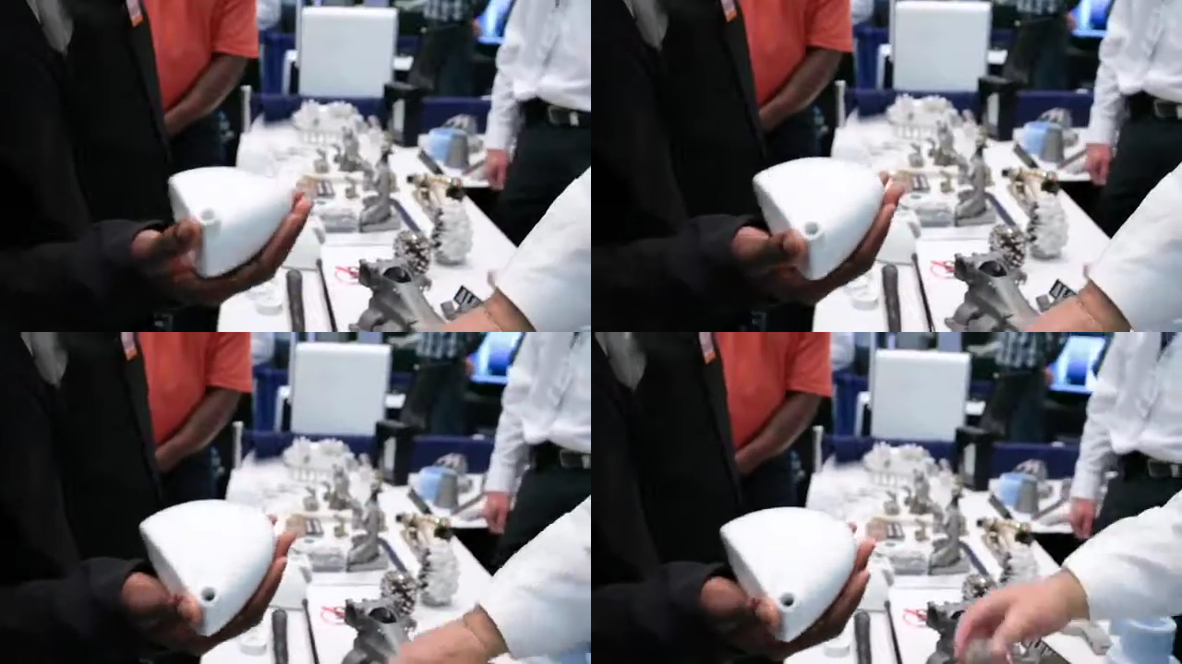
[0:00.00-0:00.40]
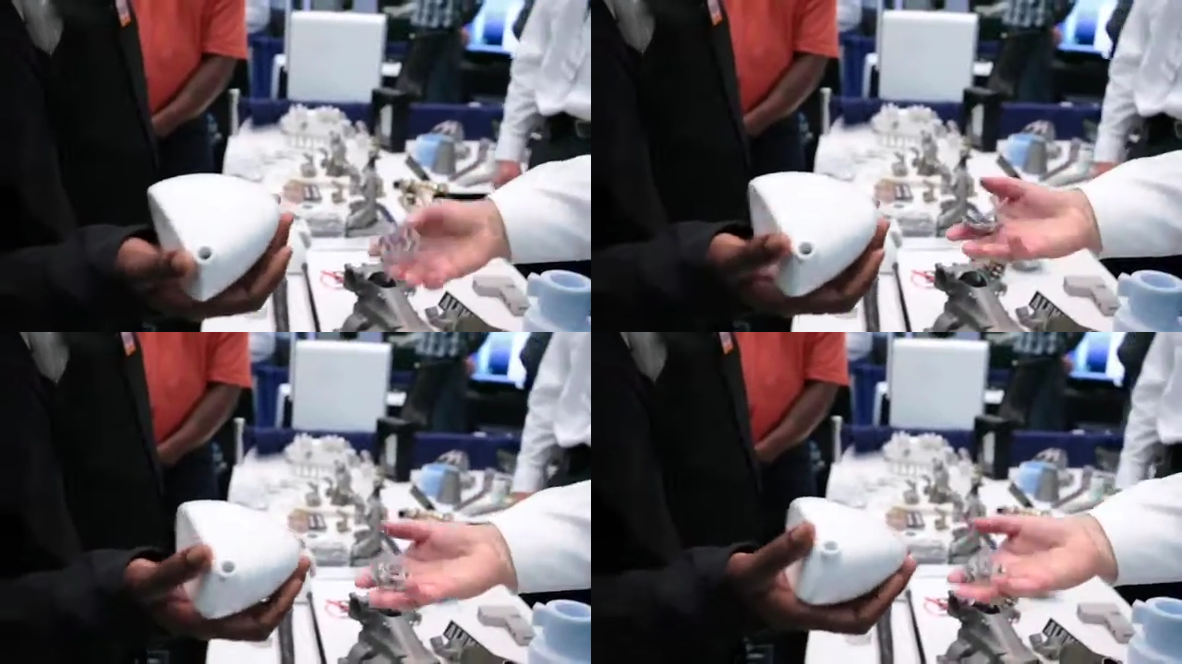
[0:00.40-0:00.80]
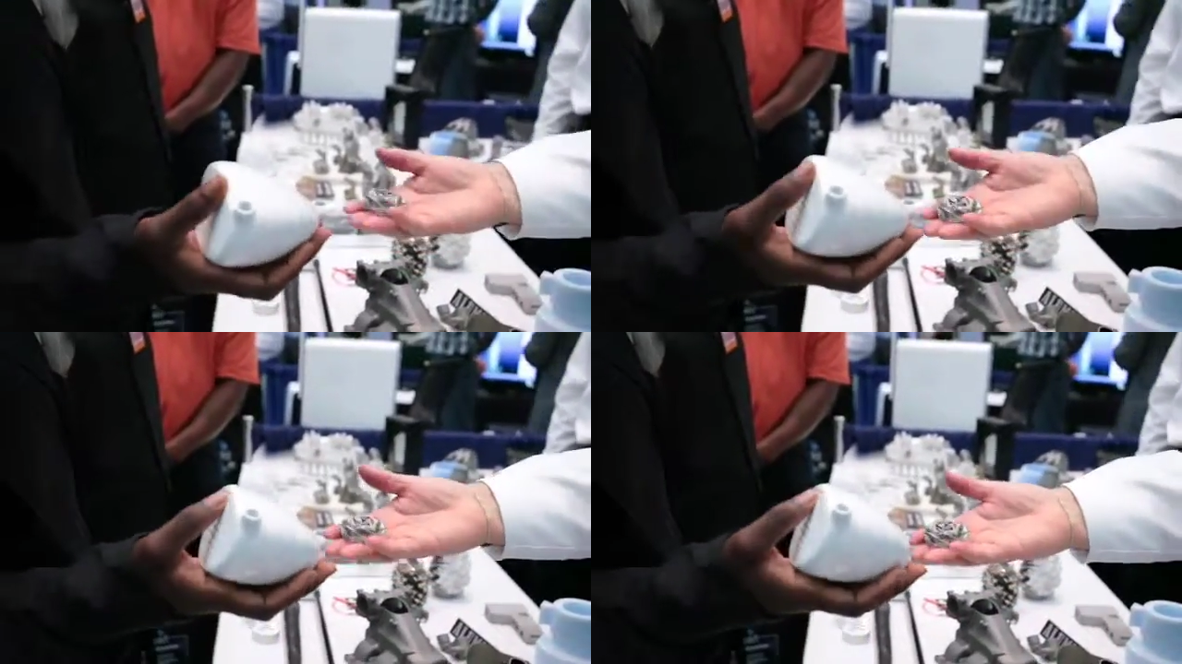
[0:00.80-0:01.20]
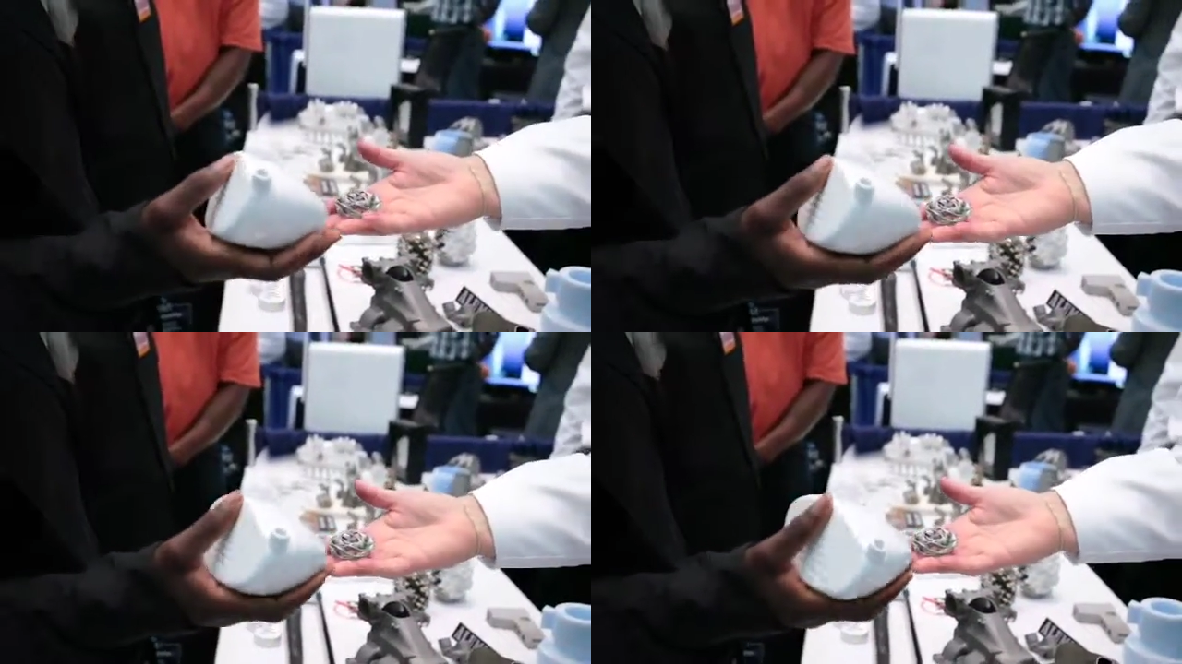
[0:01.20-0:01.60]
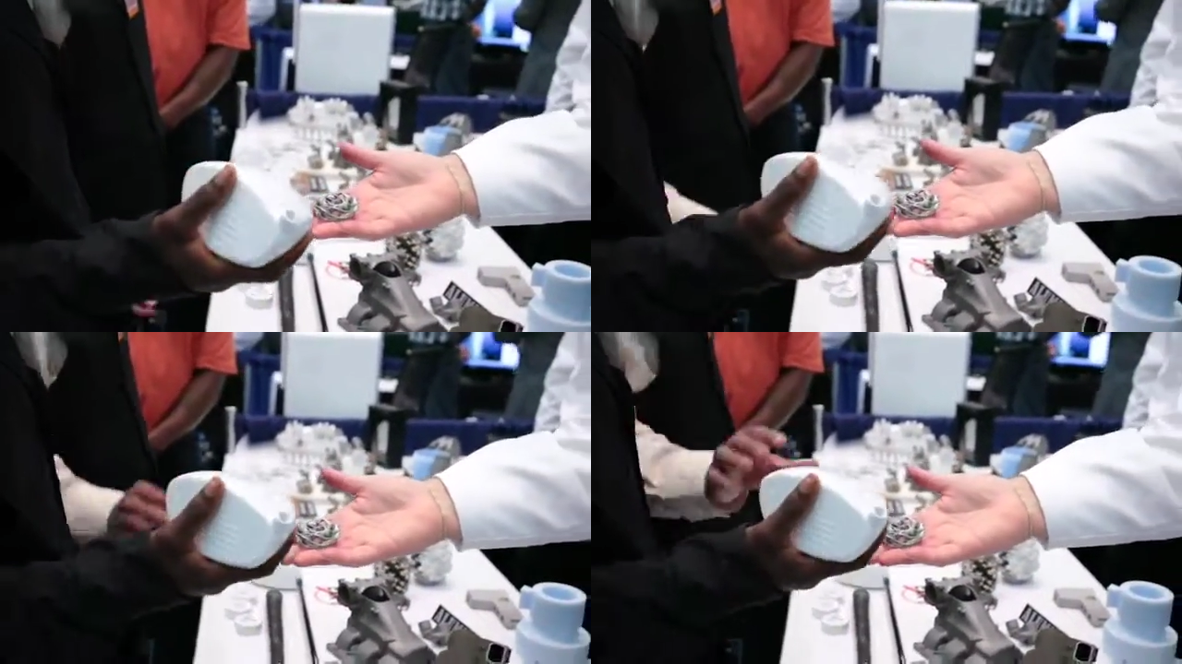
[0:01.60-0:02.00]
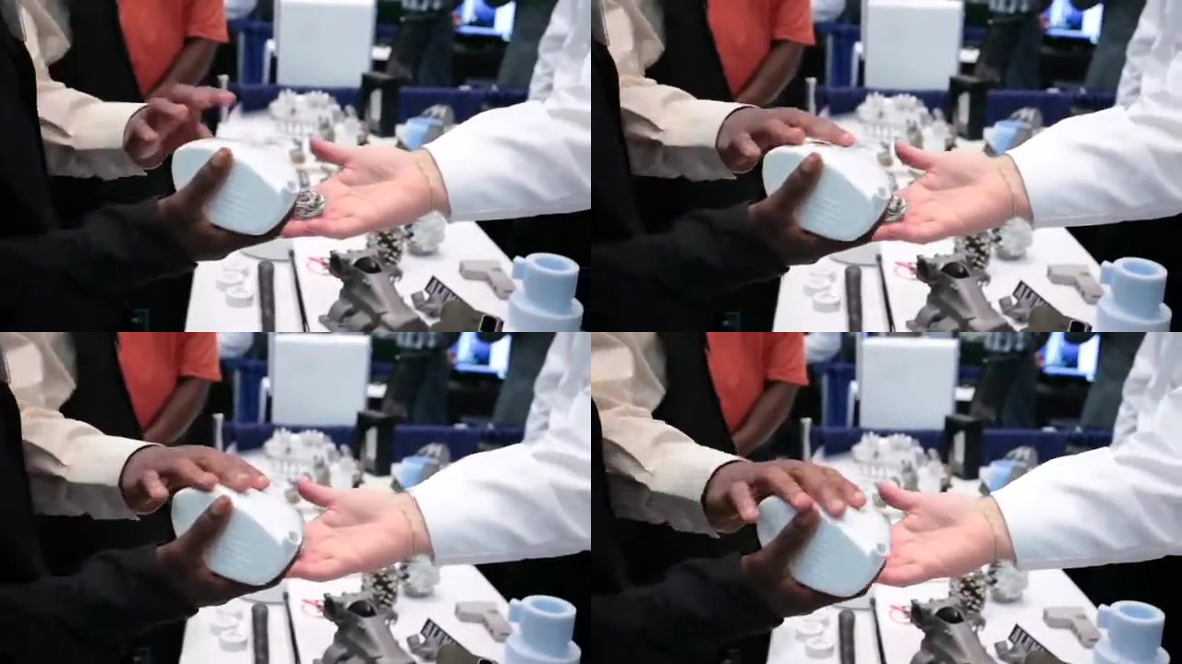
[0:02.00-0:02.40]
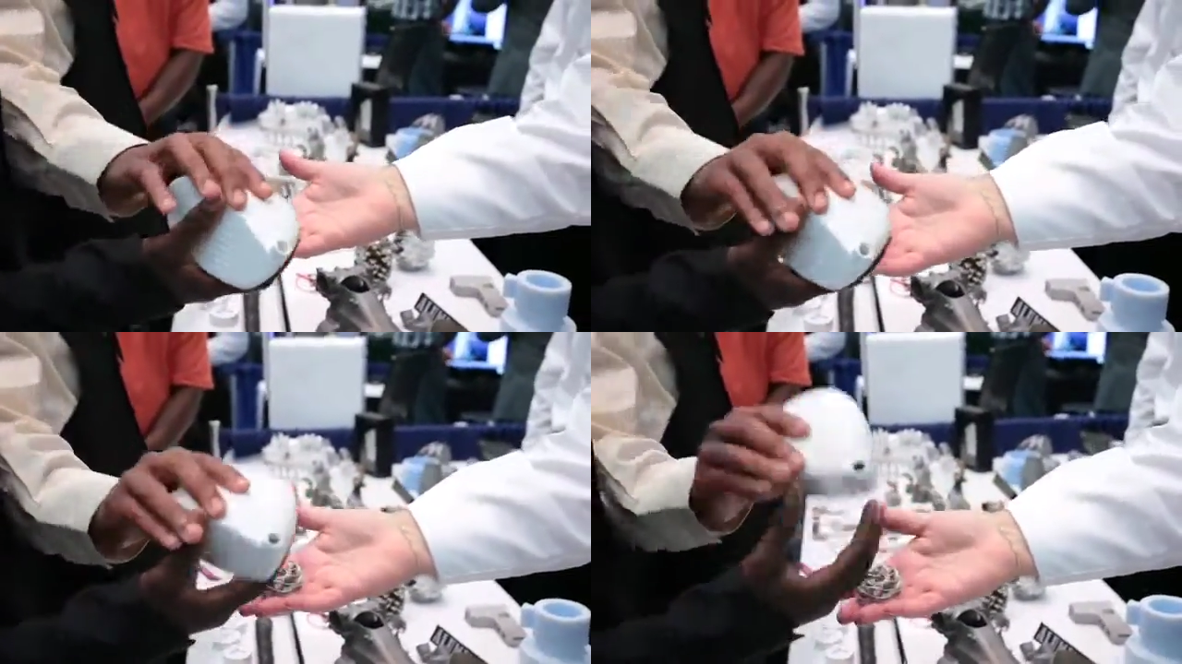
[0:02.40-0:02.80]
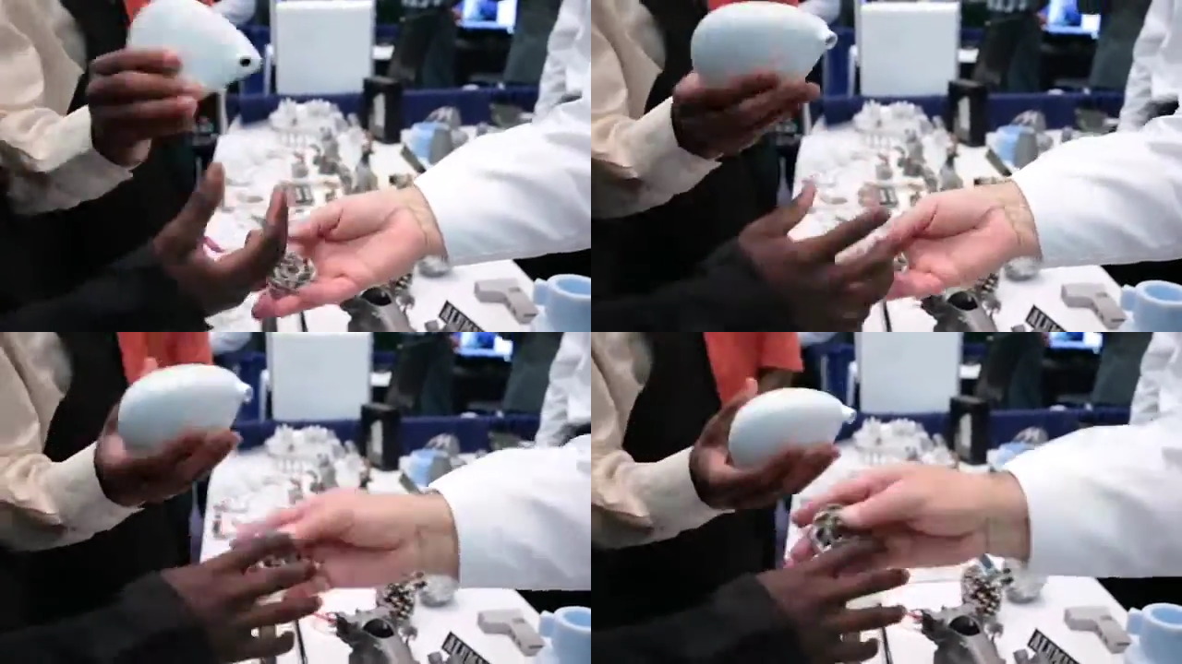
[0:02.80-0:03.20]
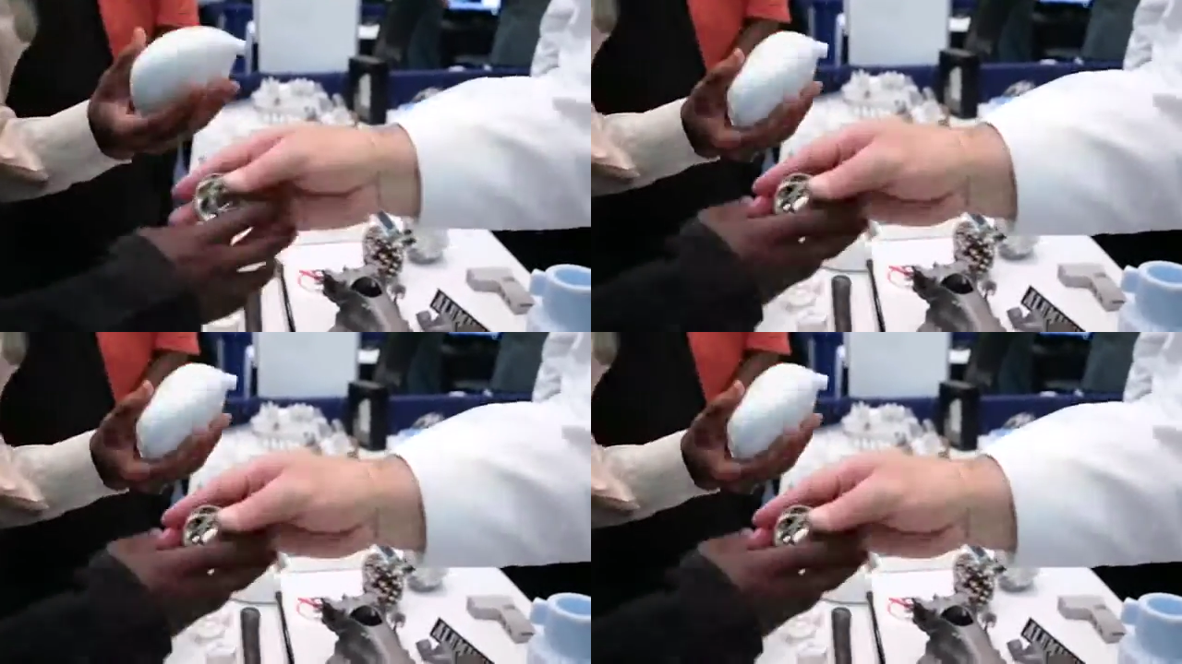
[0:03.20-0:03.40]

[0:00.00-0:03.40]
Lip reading: Nobody's mouth can be seen.